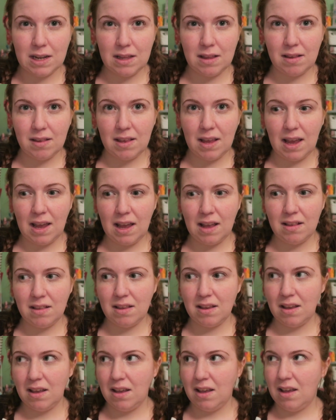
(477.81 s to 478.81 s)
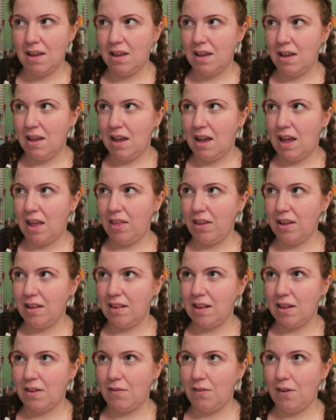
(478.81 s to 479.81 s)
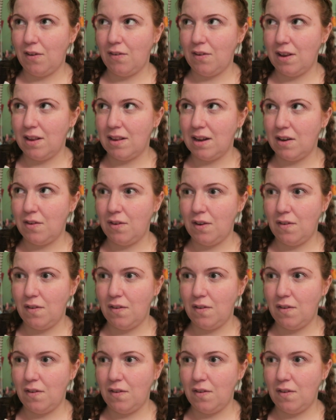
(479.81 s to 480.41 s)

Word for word: and it said, I think it says it said